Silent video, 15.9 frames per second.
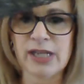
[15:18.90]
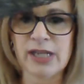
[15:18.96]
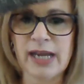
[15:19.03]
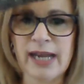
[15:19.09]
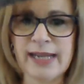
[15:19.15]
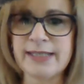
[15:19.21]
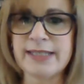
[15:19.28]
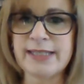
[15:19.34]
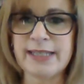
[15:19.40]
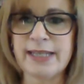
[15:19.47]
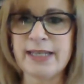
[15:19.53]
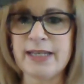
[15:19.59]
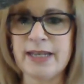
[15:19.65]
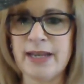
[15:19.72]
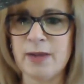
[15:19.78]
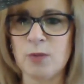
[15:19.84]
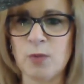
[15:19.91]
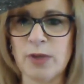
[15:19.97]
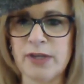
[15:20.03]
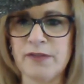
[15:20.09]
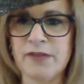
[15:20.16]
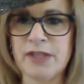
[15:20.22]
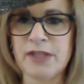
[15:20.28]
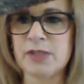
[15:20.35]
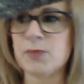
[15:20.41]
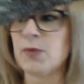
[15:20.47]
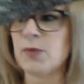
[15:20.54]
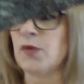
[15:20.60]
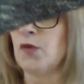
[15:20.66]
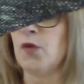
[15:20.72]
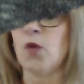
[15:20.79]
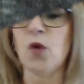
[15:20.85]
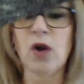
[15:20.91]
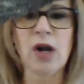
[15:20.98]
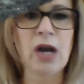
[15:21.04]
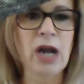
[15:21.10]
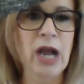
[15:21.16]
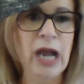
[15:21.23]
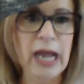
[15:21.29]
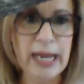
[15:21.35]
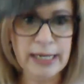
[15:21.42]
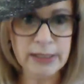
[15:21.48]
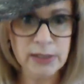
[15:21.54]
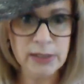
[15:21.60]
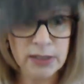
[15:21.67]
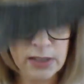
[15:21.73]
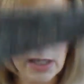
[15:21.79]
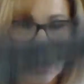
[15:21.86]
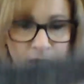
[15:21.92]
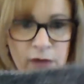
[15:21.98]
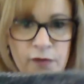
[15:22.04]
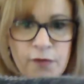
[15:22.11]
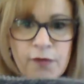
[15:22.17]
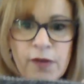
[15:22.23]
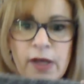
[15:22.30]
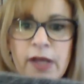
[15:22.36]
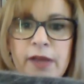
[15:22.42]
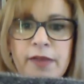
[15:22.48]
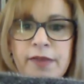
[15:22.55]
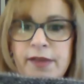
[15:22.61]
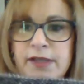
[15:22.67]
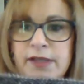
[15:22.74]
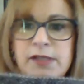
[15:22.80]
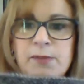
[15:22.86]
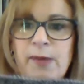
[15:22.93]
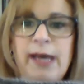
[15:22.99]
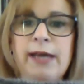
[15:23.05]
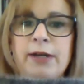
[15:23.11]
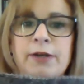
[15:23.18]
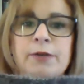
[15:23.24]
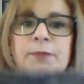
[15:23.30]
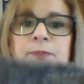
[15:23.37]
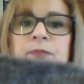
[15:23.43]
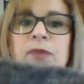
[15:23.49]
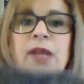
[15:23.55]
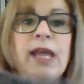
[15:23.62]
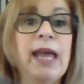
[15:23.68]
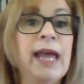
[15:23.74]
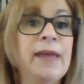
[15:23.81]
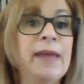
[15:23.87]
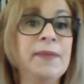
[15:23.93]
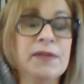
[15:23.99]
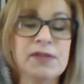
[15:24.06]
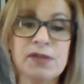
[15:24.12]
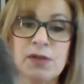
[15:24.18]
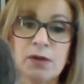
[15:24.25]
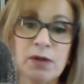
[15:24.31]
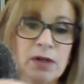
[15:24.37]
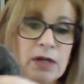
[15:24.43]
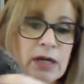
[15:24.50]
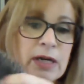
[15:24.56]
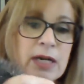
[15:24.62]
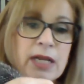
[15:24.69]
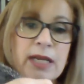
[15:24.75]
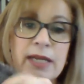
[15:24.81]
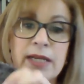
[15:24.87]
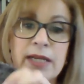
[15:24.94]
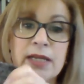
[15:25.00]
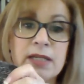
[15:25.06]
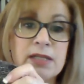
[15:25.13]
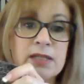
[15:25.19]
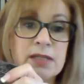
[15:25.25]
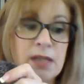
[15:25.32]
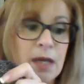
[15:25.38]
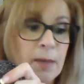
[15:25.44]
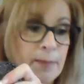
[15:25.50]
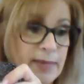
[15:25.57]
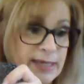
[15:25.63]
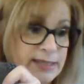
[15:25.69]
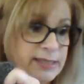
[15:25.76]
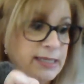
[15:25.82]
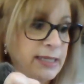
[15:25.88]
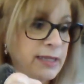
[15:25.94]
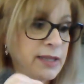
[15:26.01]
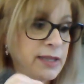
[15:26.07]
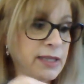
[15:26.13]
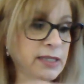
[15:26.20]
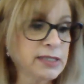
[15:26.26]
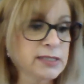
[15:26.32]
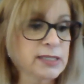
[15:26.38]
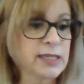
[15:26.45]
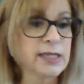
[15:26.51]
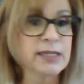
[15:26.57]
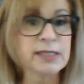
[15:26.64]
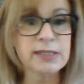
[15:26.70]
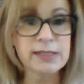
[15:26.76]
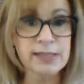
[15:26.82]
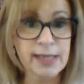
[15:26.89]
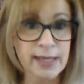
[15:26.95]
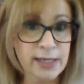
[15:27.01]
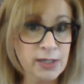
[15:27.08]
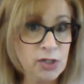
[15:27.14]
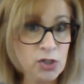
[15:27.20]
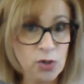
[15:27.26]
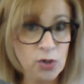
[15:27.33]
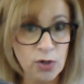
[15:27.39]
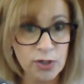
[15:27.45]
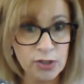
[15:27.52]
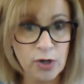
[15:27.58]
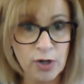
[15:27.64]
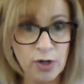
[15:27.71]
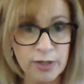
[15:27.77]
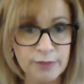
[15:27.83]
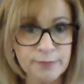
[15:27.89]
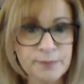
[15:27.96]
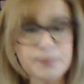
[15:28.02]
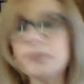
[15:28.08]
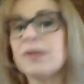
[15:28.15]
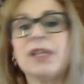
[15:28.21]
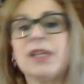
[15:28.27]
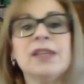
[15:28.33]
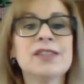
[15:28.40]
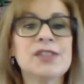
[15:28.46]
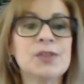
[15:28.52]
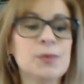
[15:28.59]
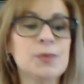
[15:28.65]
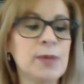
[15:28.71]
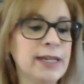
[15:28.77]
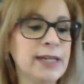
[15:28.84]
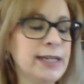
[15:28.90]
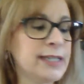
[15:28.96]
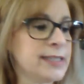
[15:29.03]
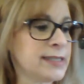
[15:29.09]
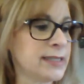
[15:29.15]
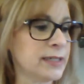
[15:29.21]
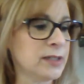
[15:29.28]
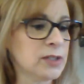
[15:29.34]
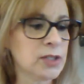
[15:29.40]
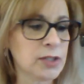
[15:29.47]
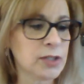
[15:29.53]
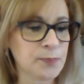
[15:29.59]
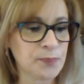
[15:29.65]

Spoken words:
I did knit one of these before. I love this pattern, and this yarn is amazing. This is Zen Yarn Garden in the Serenity Silk,